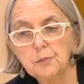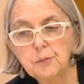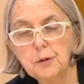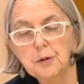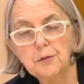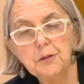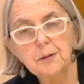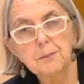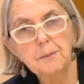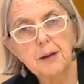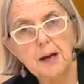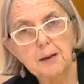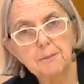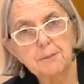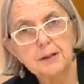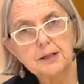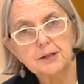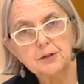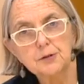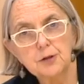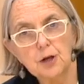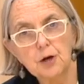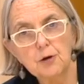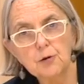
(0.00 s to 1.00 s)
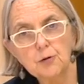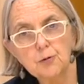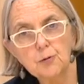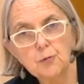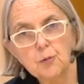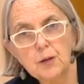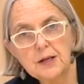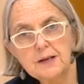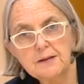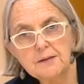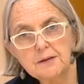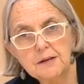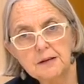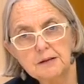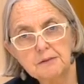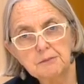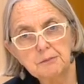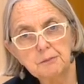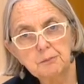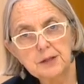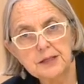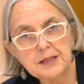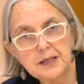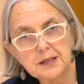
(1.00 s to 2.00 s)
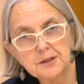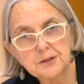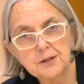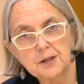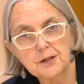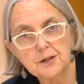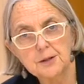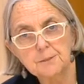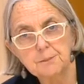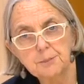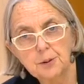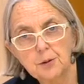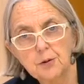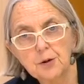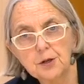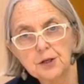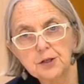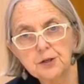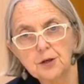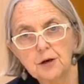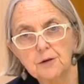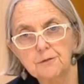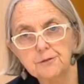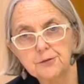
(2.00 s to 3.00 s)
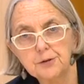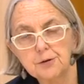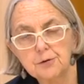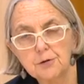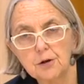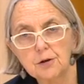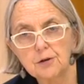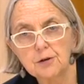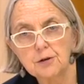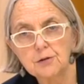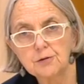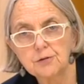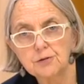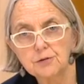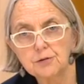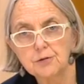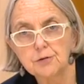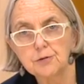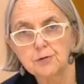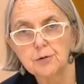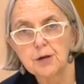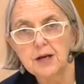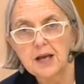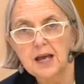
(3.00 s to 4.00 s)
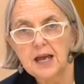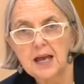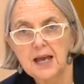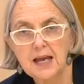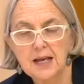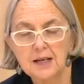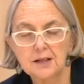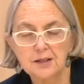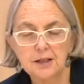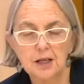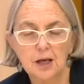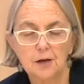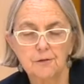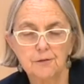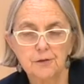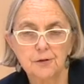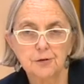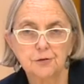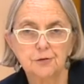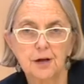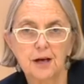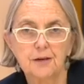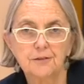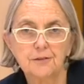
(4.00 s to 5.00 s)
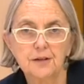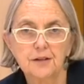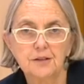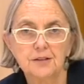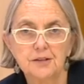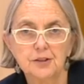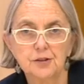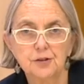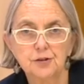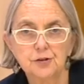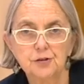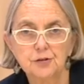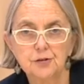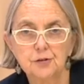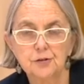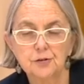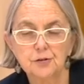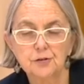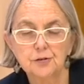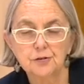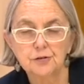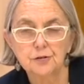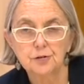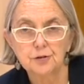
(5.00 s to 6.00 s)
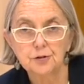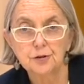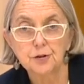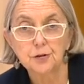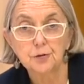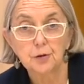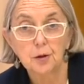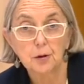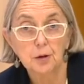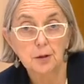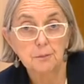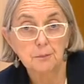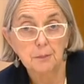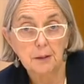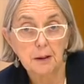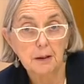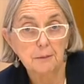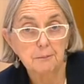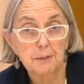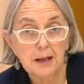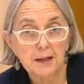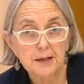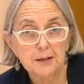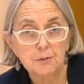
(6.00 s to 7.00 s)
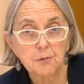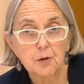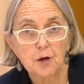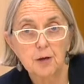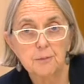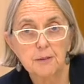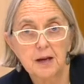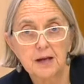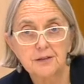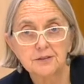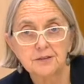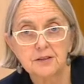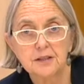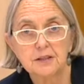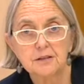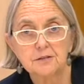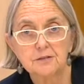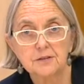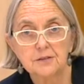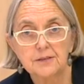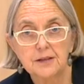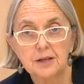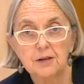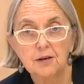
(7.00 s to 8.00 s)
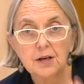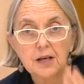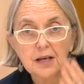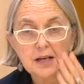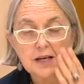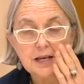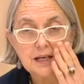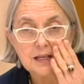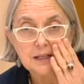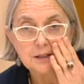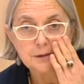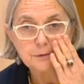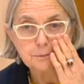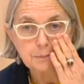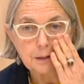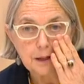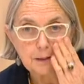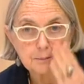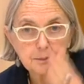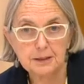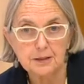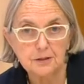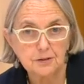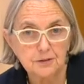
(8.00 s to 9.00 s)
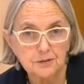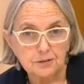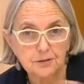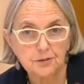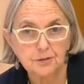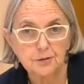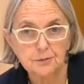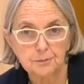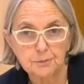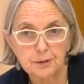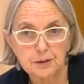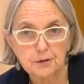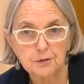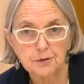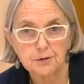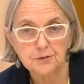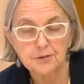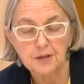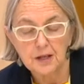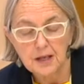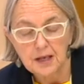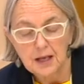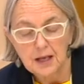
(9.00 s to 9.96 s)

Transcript: will the public know when we get to the point of Taronga Zoo handing over the draft conditions to you? And partly why I'm asking is that there is public concern because